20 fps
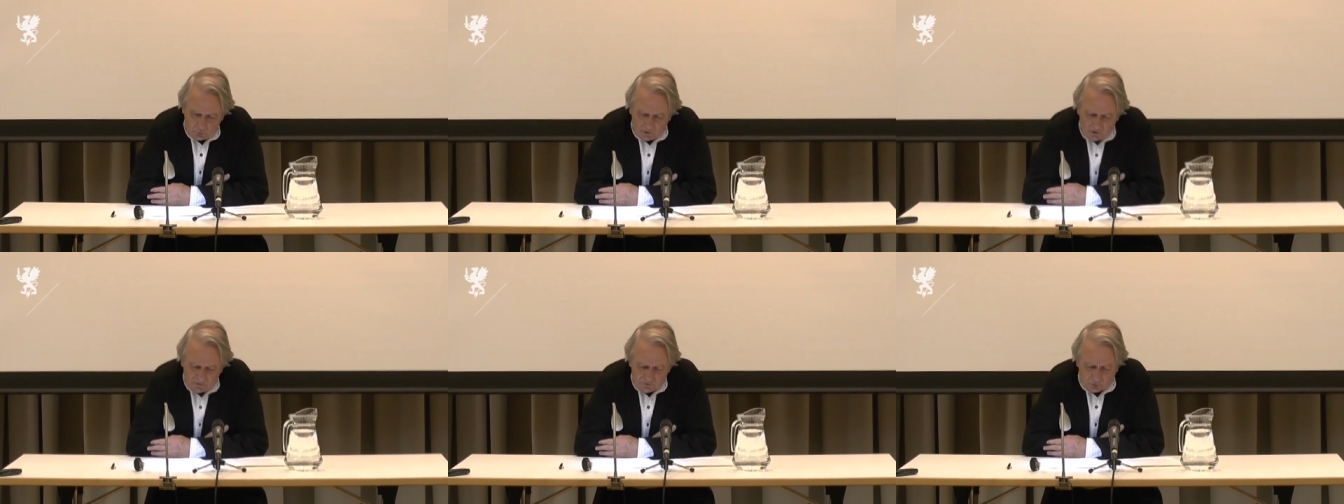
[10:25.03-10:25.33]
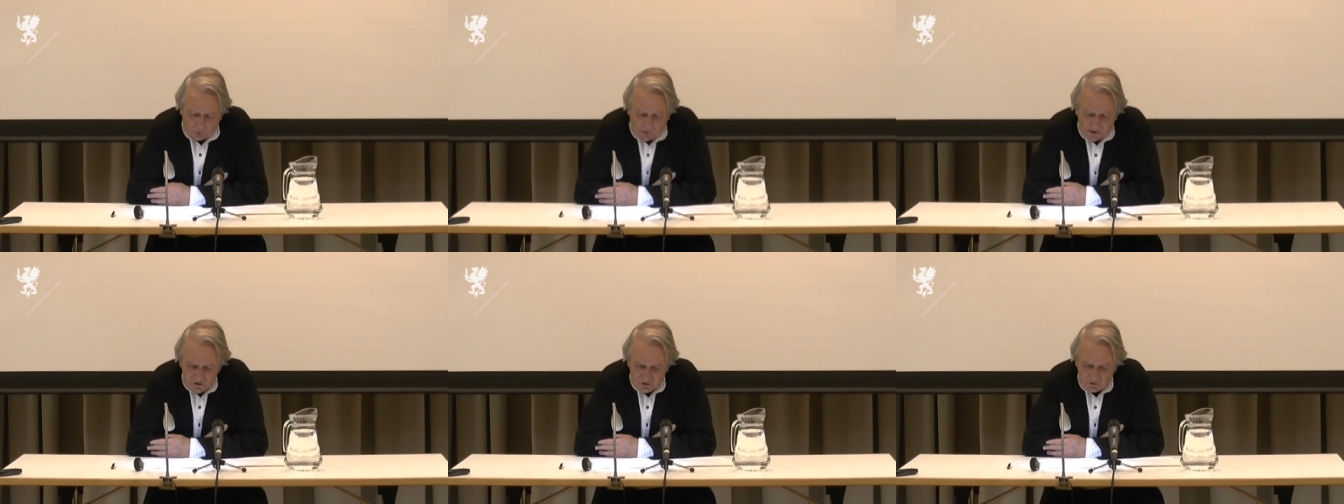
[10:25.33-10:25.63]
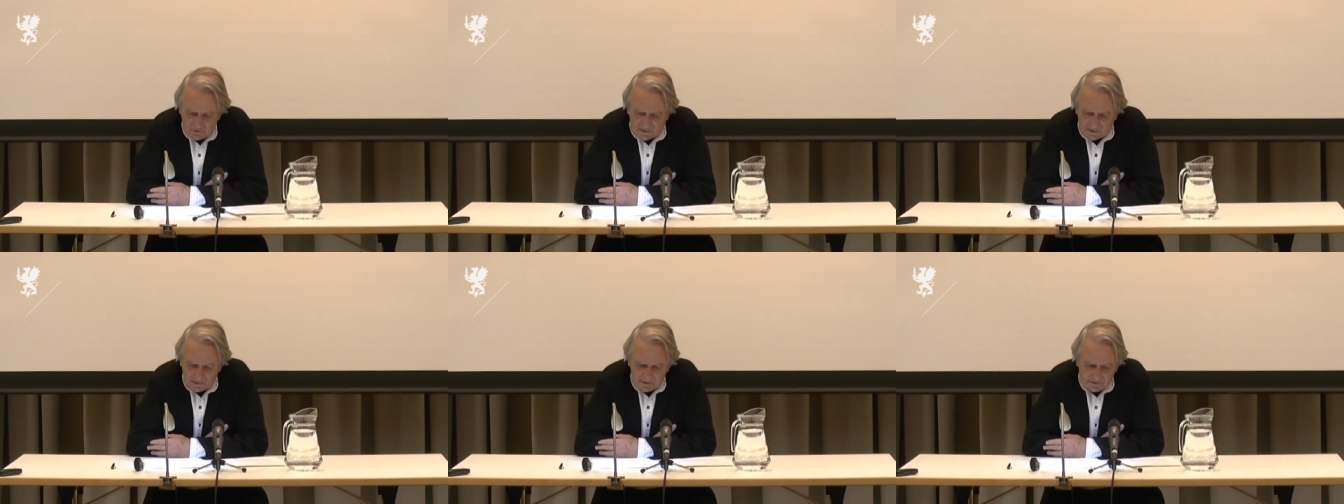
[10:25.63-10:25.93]
when the
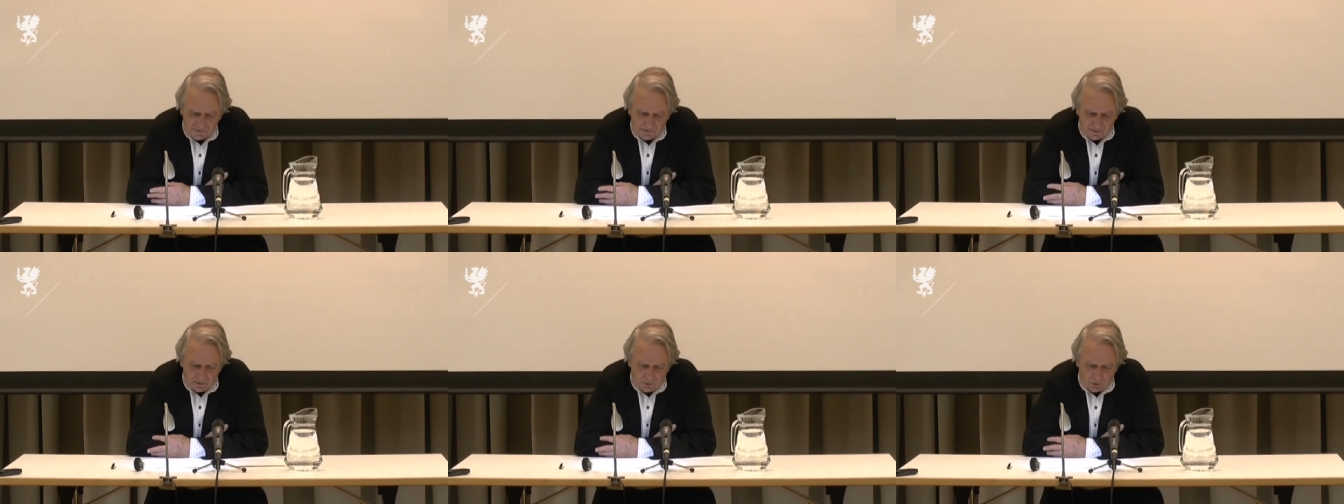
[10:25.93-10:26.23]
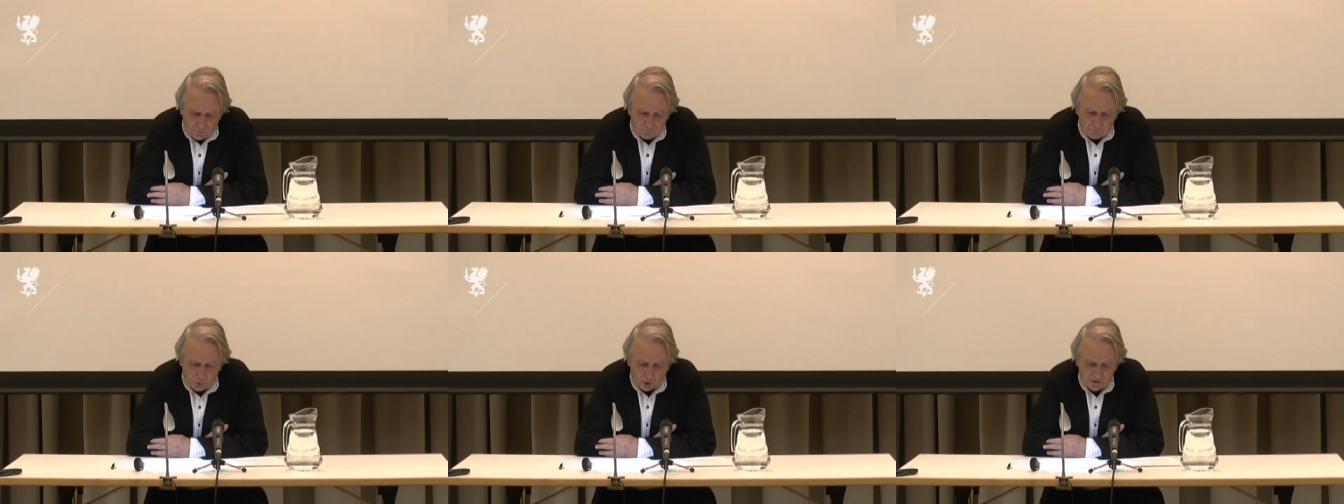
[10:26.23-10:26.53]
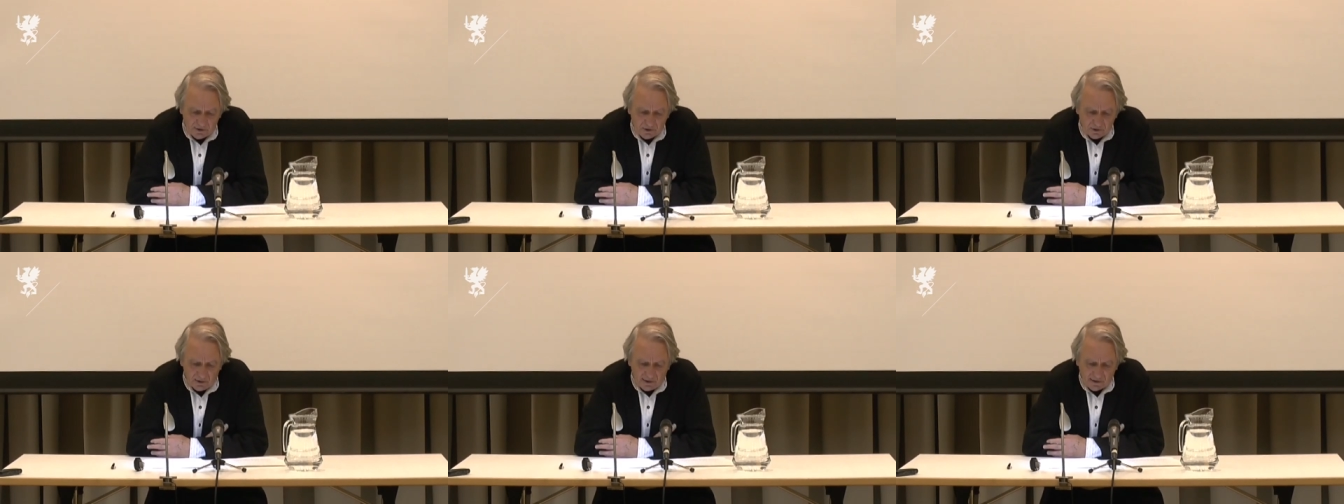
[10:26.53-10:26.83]
rationality of
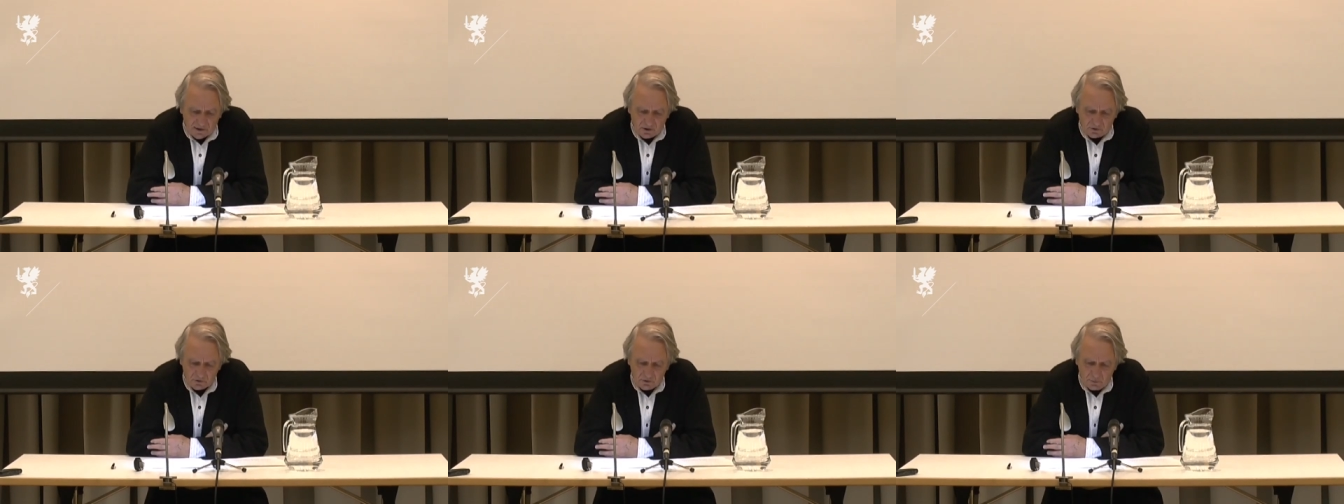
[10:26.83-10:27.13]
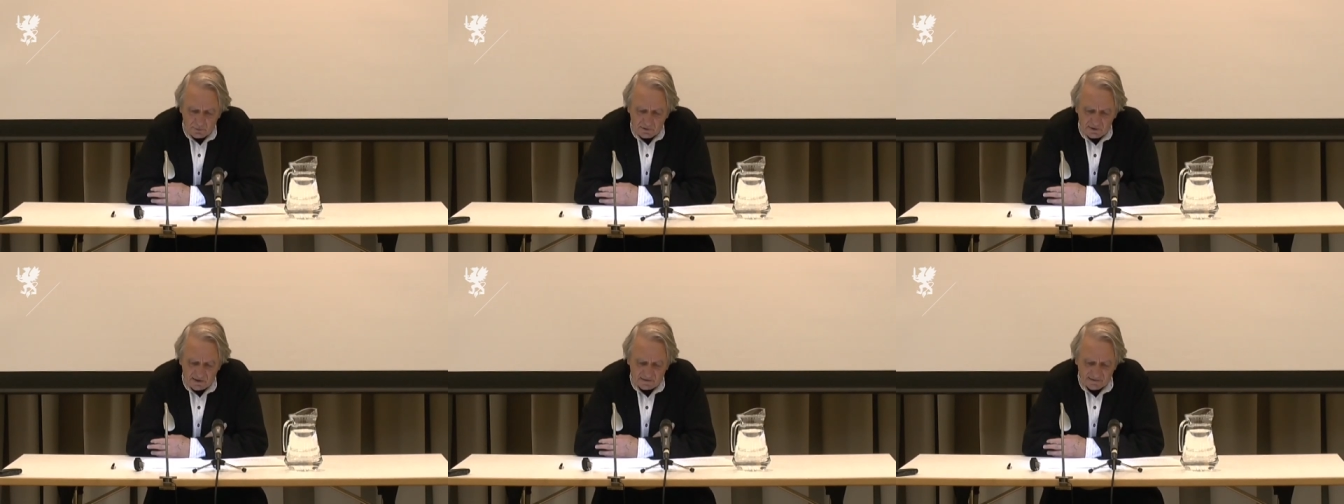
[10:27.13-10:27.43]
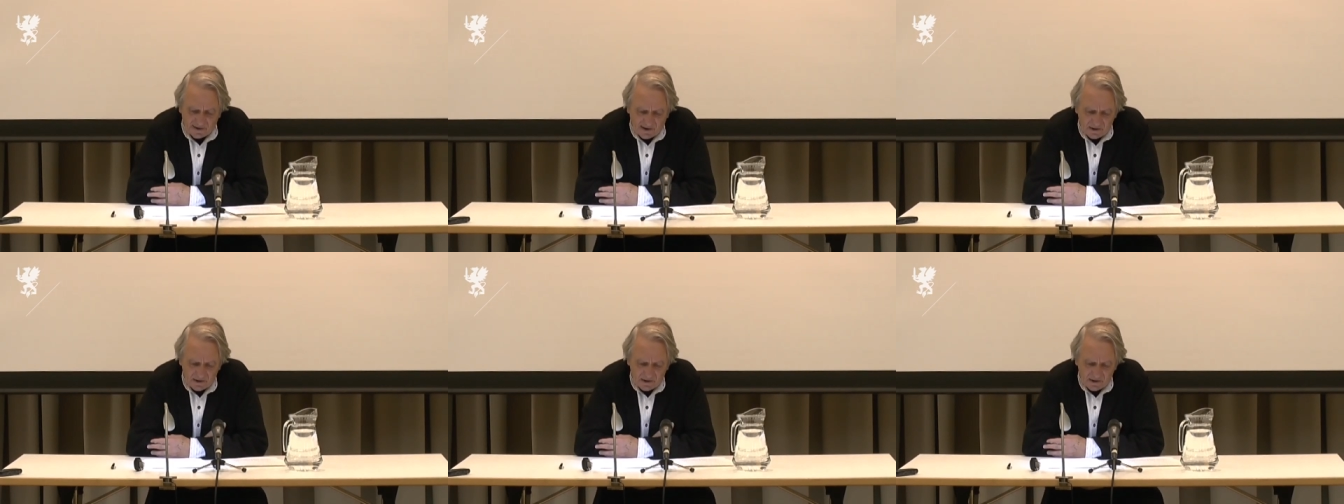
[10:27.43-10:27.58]
political economy and